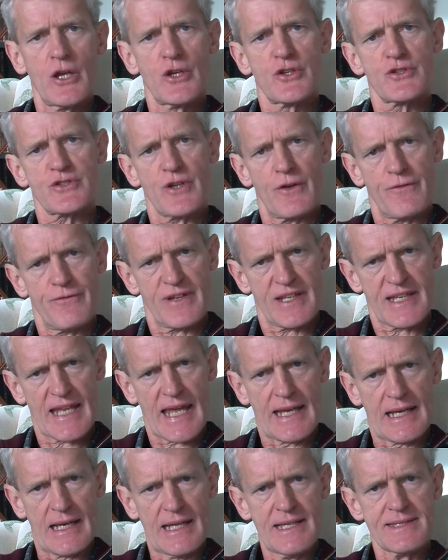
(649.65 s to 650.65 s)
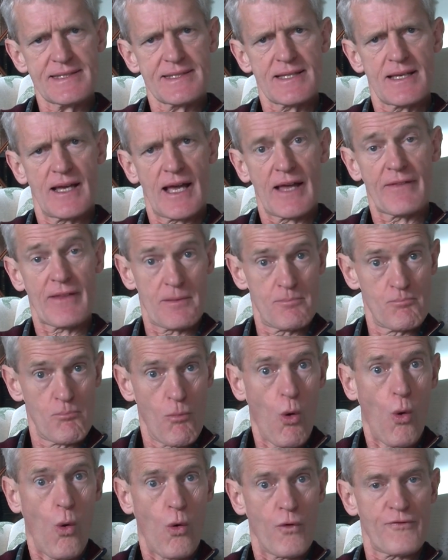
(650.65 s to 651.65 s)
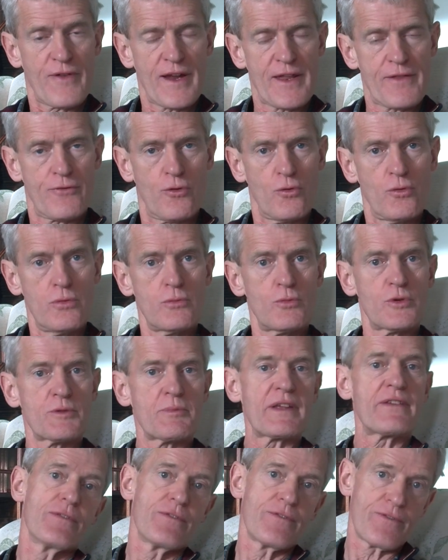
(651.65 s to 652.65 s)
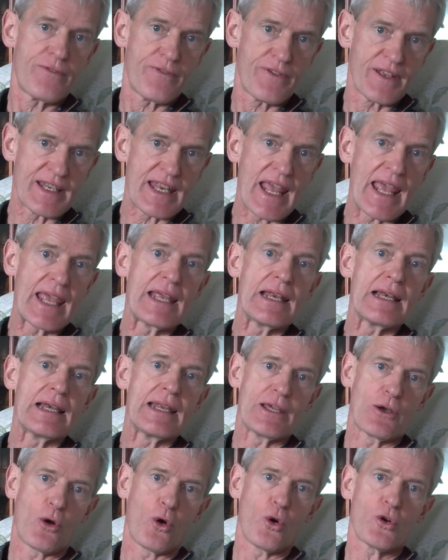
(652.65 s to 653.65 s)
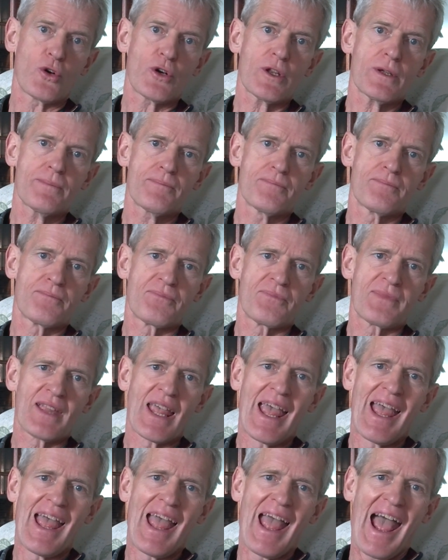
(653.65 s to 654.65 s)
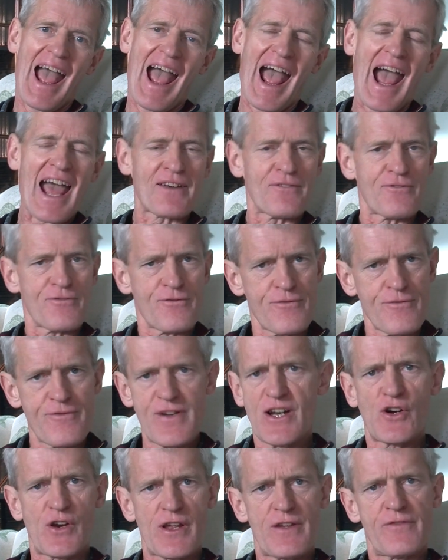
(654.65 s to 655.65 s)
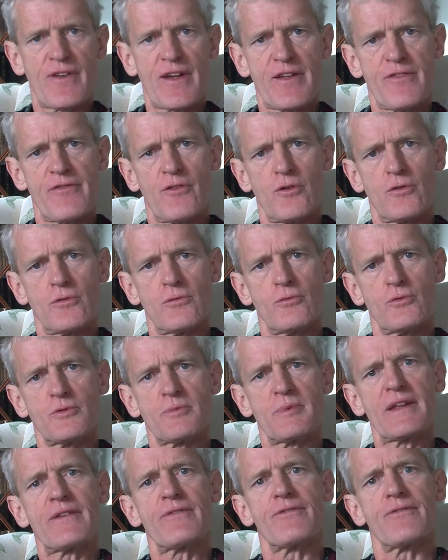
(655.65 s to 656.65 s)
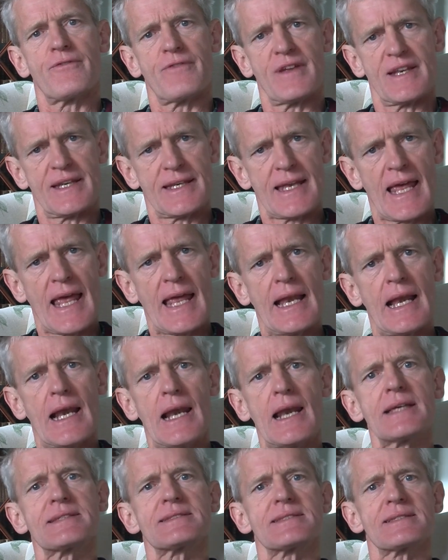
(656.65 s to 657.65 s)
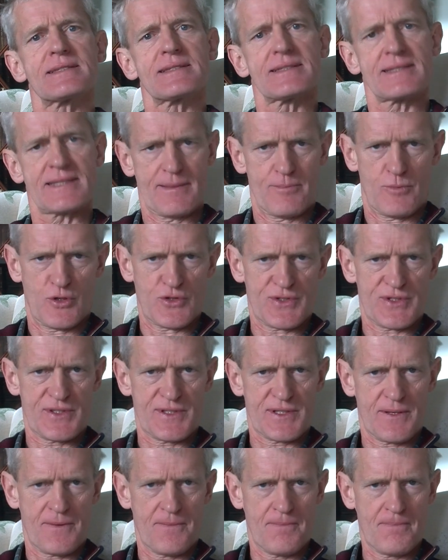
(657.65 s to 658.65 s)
So fidelis, and then more faithful would be fidelior, and very faithful would be fidelissimus.